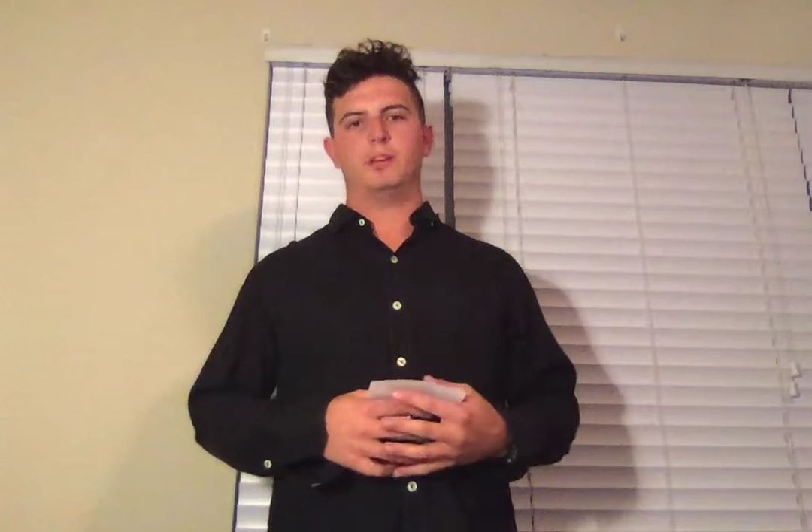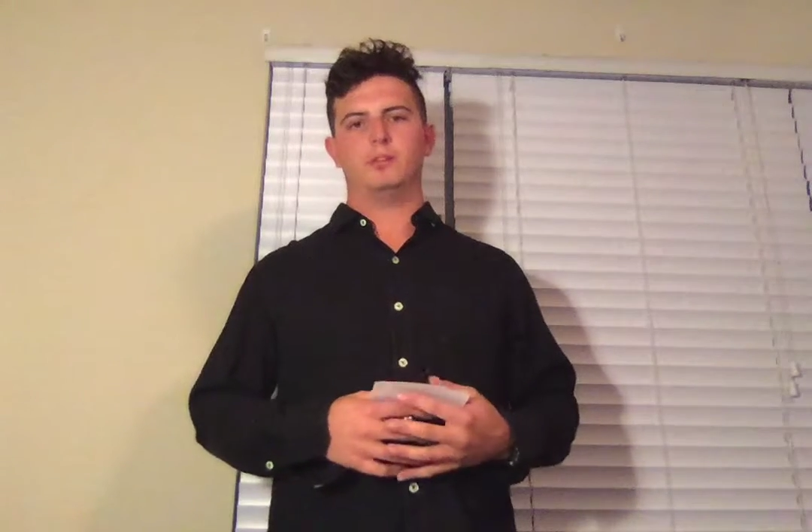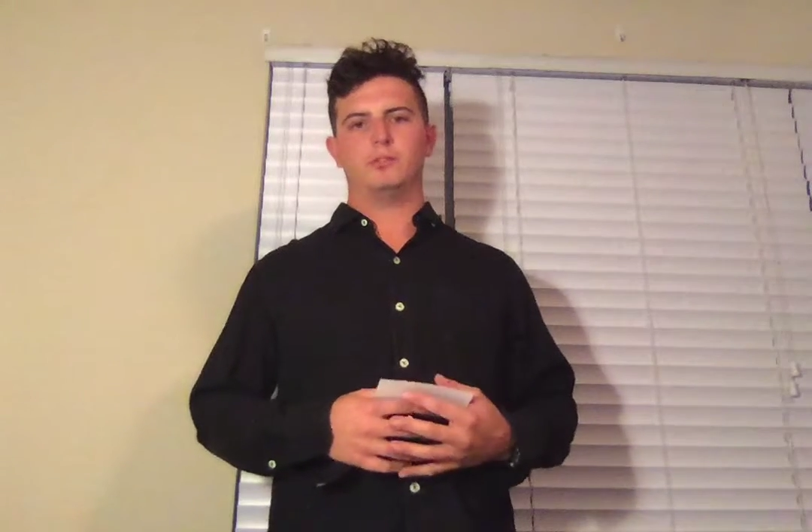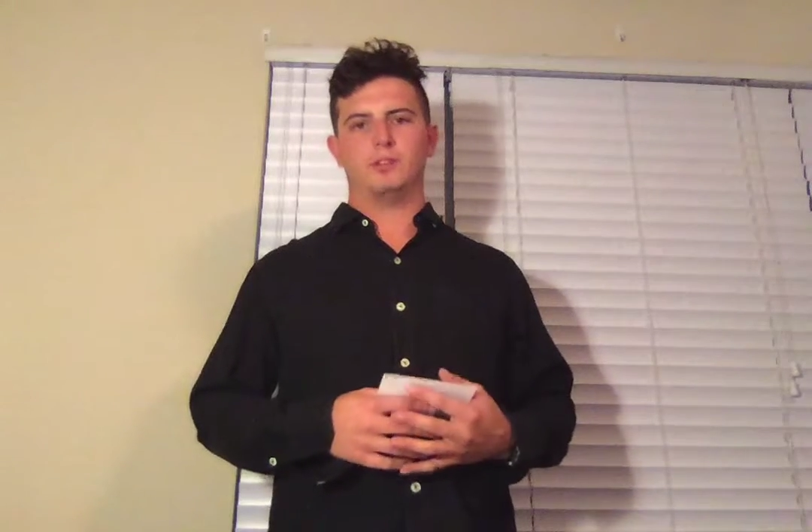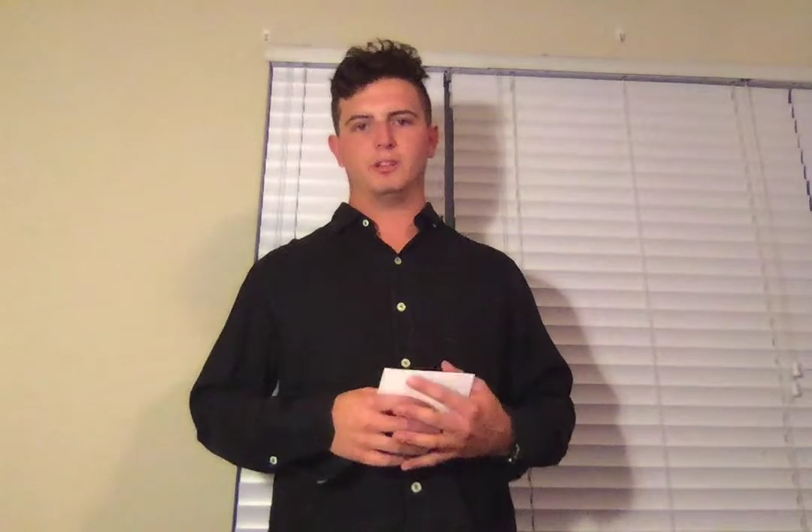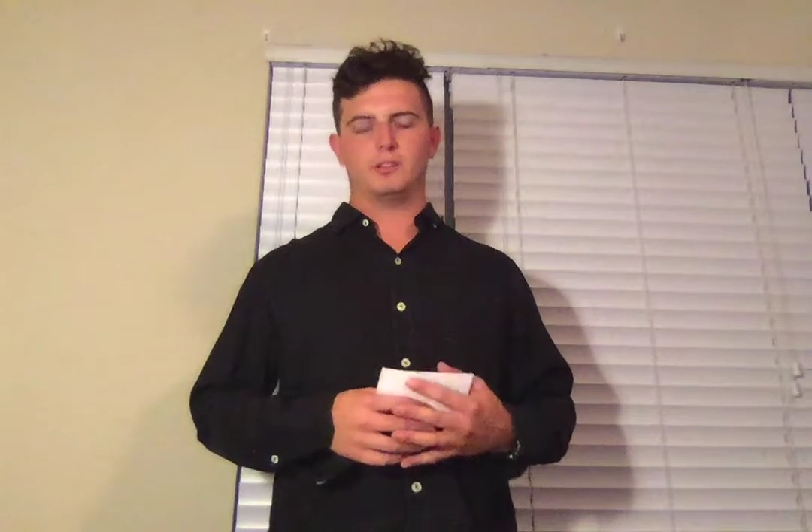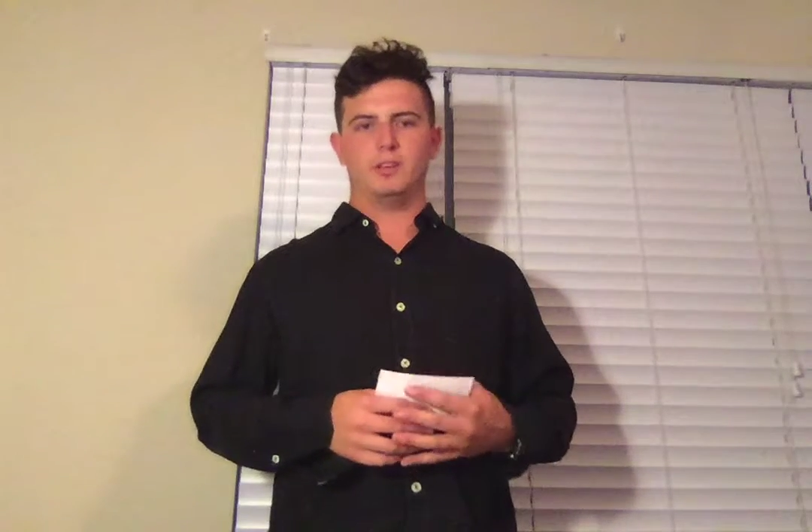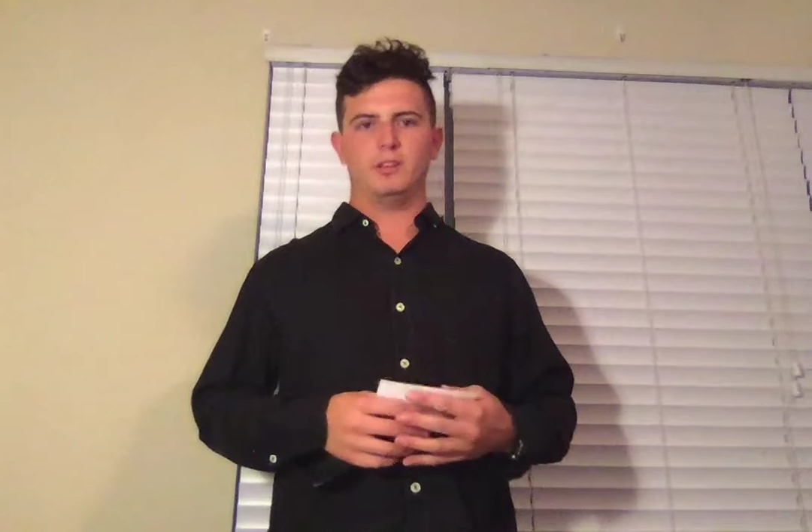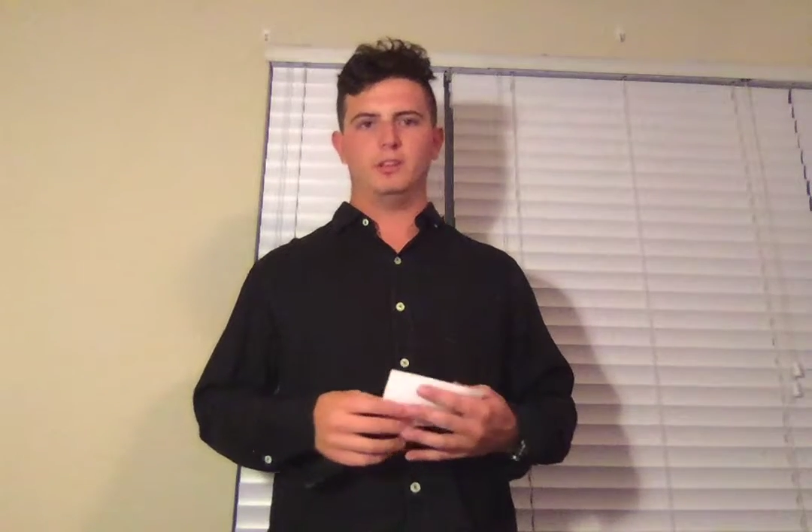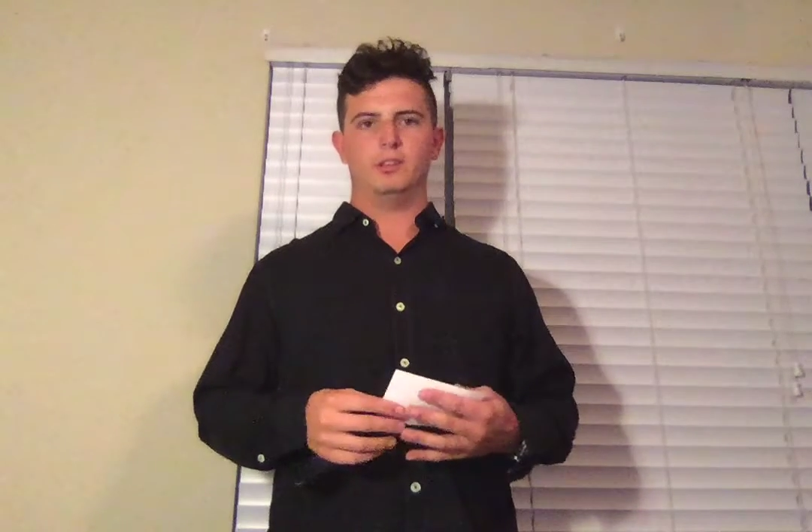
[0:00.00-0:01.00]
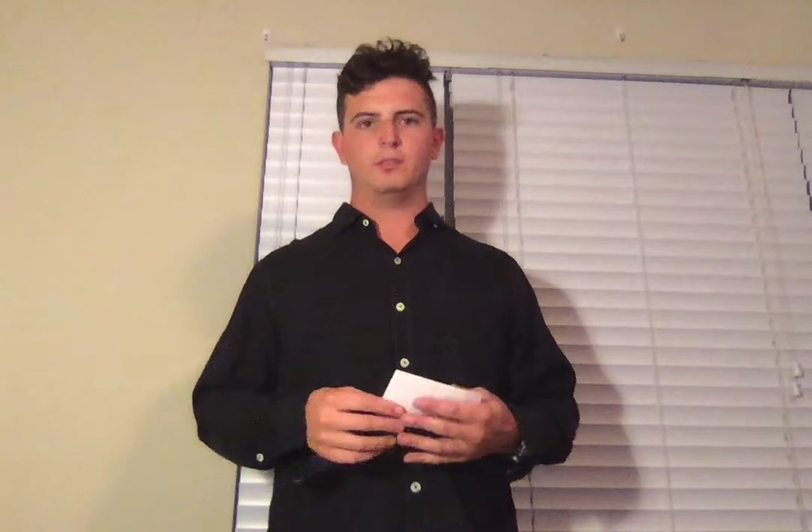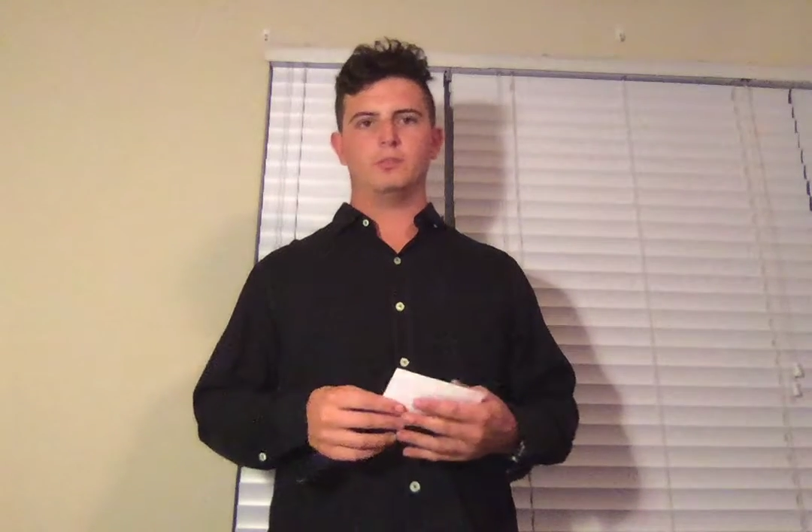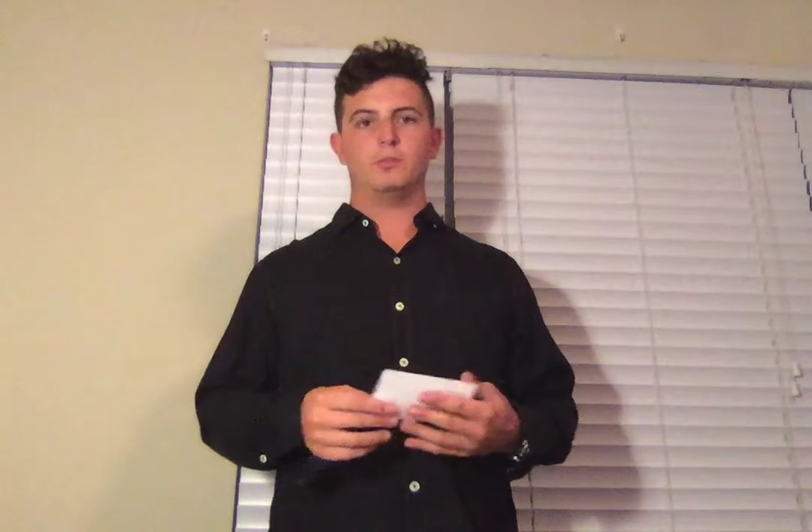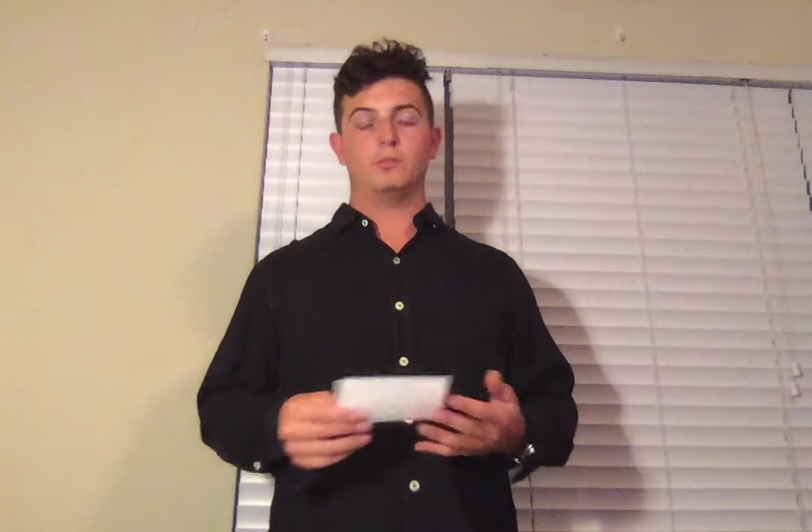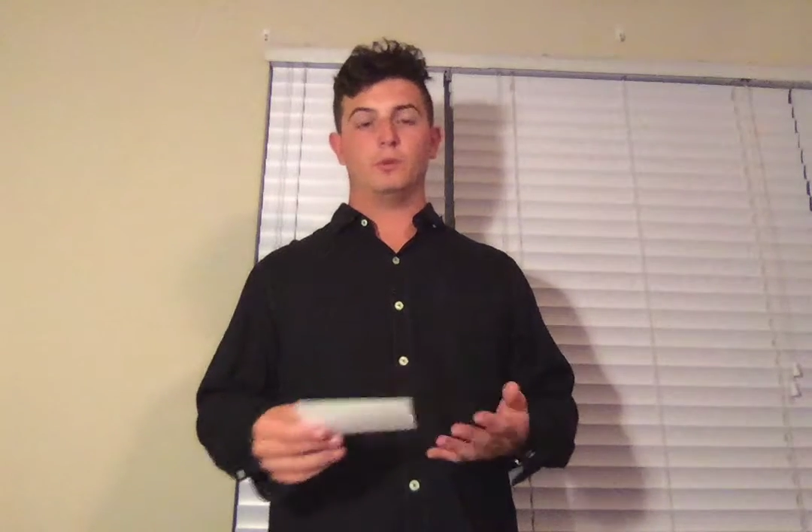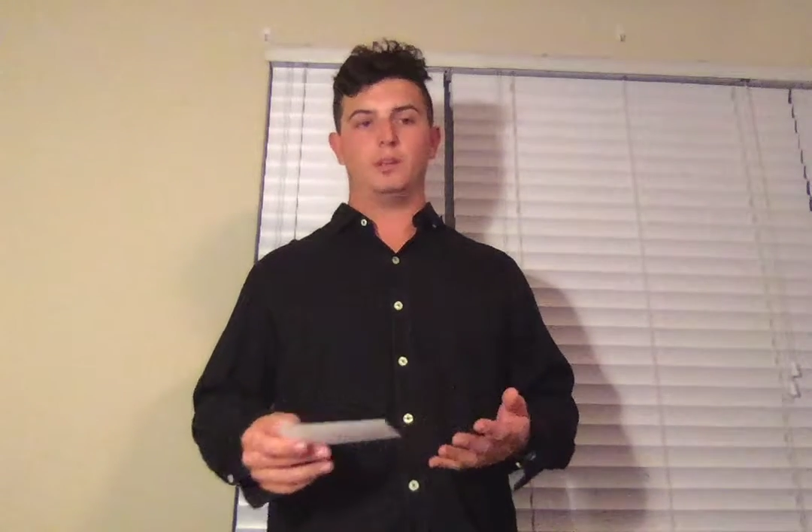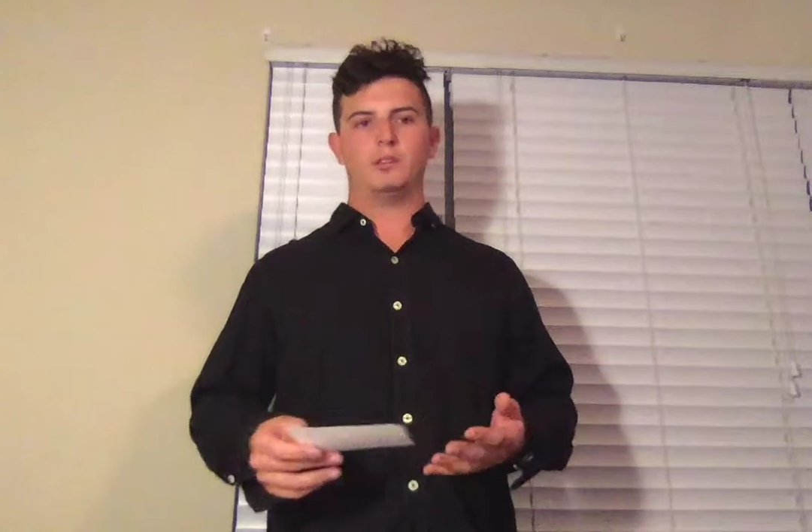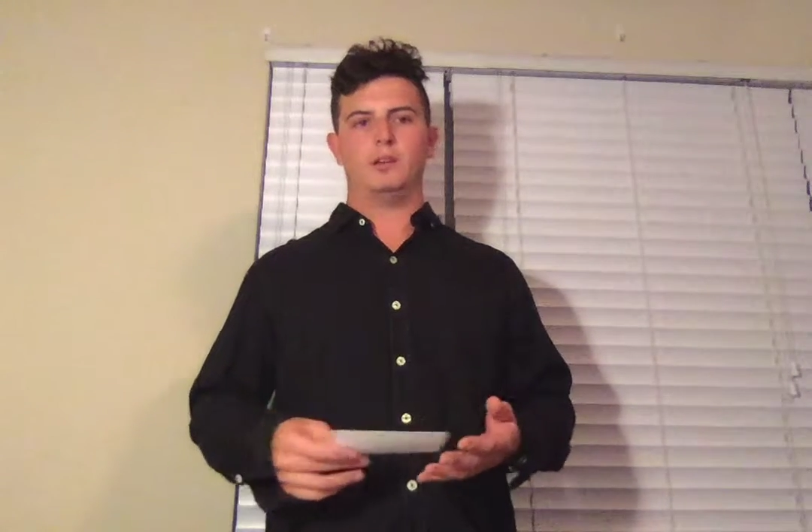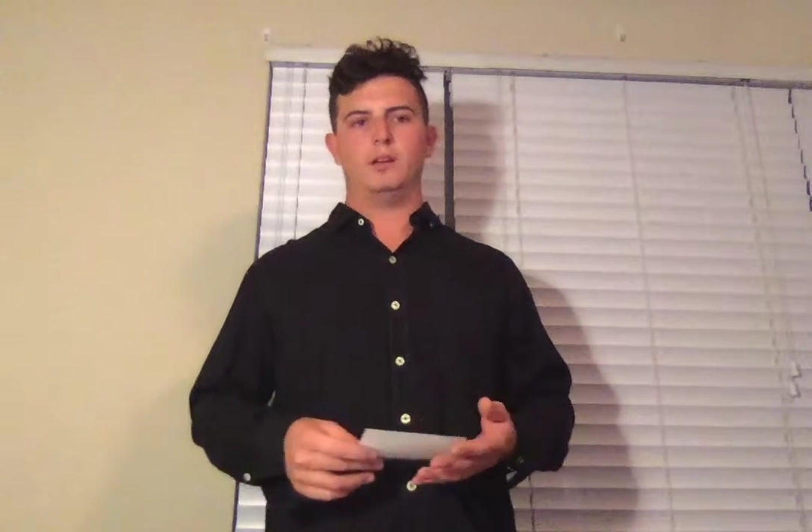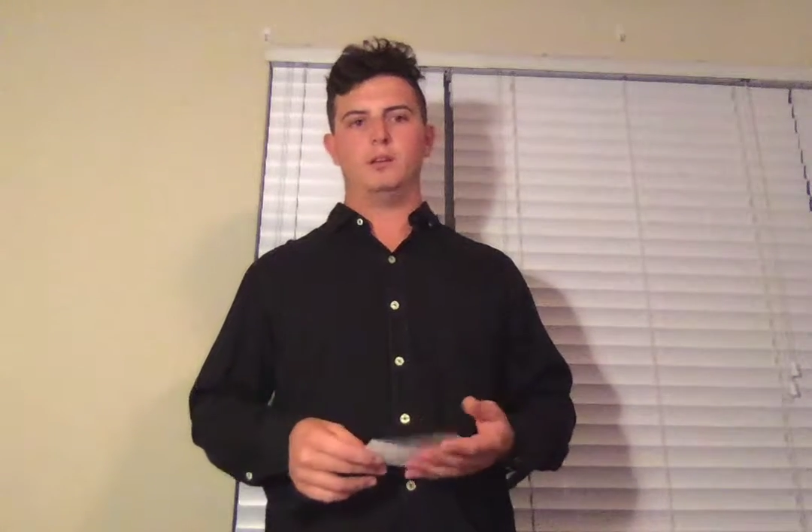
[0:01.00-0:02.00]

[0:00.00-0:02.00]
Andrew Ranginette, and this week's